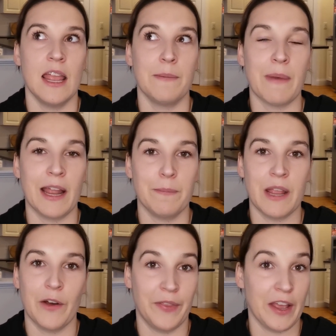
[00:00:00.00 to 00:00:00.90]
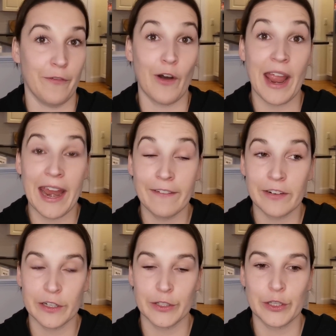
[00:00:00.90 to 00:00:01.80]
it might be out there
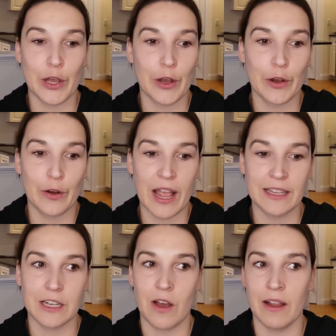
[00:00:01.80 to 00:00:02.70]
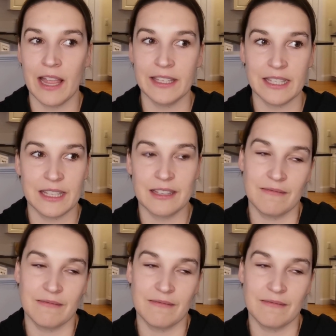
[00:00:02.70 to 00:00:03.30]
forever. So as long as